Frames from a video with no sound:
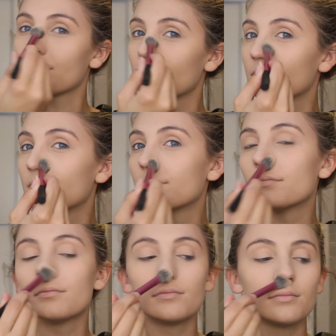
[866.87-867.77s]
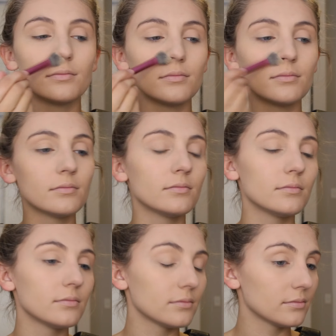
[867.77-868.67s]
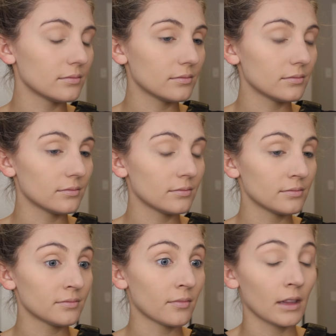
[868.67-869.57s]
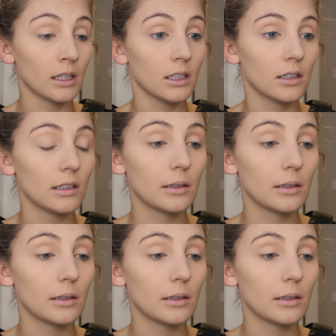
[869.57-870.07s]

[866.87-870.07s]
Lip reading: Nobody speaks.